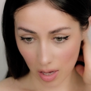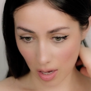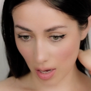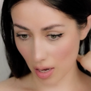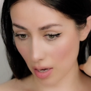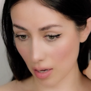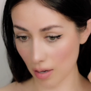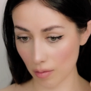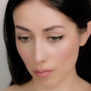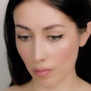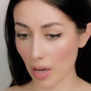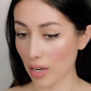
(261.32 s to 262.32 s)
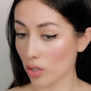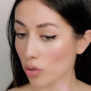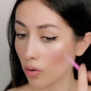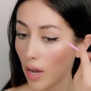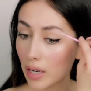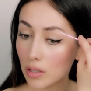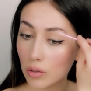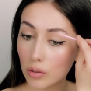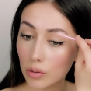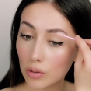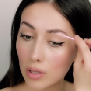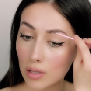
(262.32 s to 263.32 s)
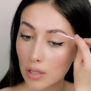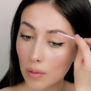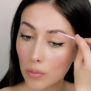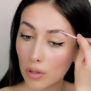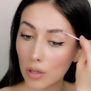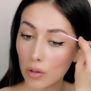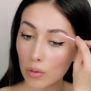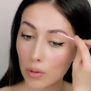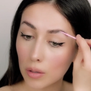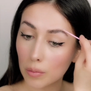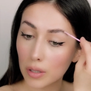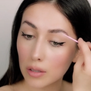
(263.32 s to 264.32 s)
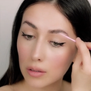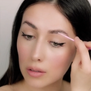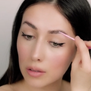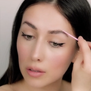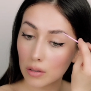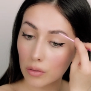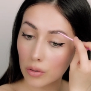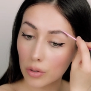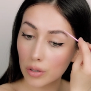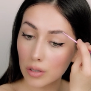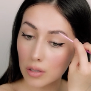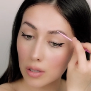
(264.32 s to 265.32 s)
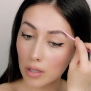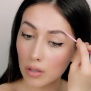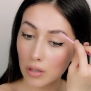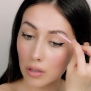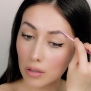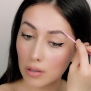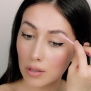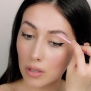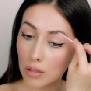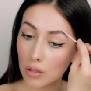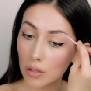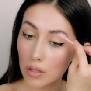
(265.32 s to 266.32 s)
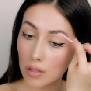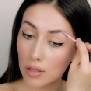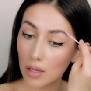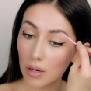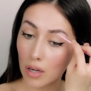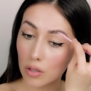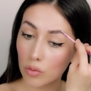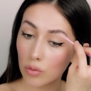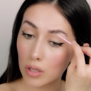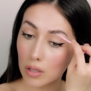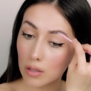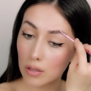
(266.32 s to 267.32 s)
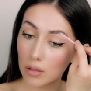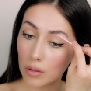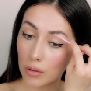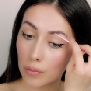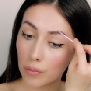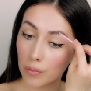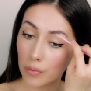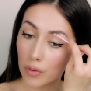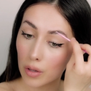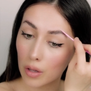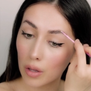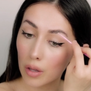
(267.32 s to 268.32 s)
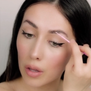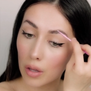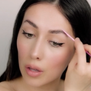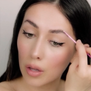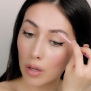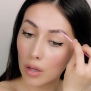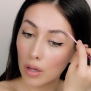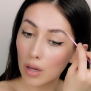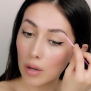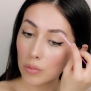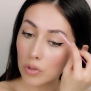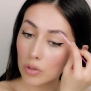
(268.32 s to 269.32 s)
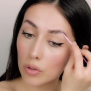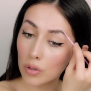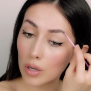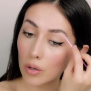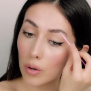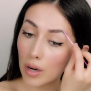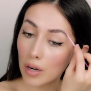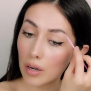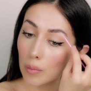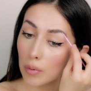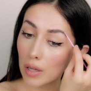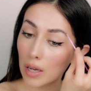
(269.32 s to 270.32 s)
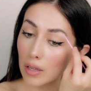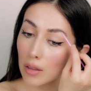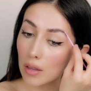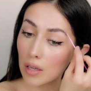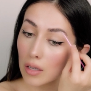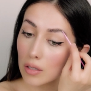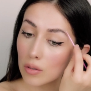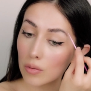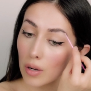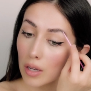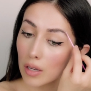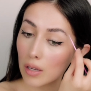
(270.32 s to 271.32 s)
I tried to do the same with the other one, but of course they're sisters, they're not twins. So I'm just gonna go ahead and apply these right